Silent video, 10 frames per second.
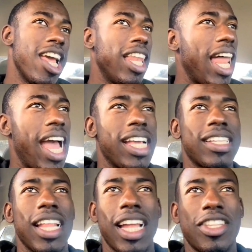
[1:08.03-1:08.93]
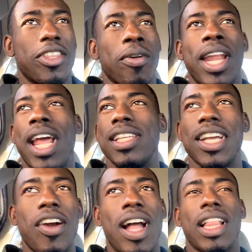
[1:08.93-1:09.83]
Like 3 days
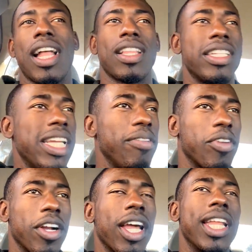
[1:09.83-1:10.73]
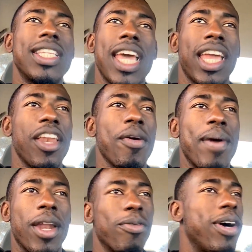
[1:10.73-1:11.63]
ago, I thought the Chiefs were going to take it no
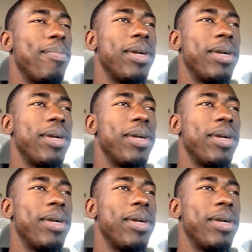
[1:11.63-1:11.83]
matter what.